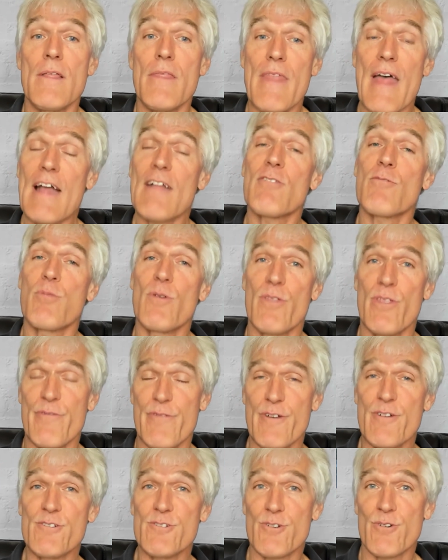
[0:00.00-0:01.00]
that's where the
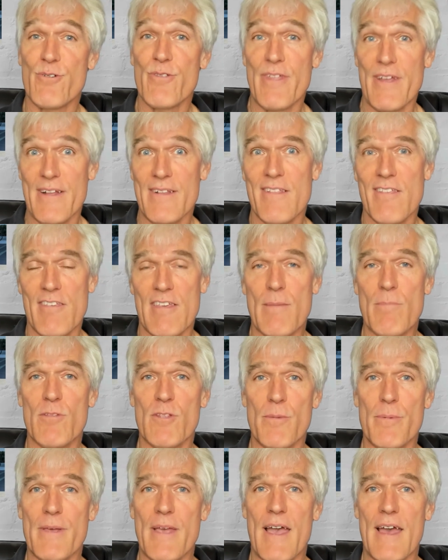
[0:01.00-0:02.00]
future then seems
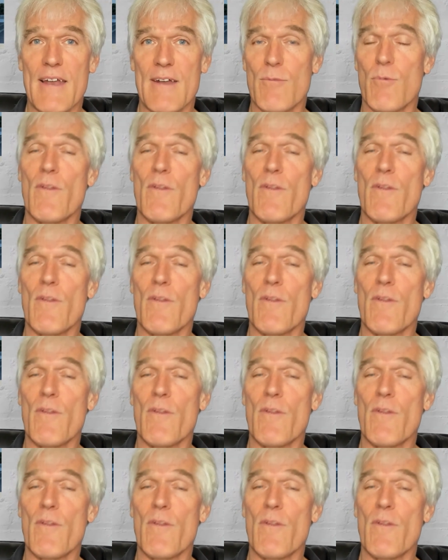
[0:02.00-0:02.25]
to be headed.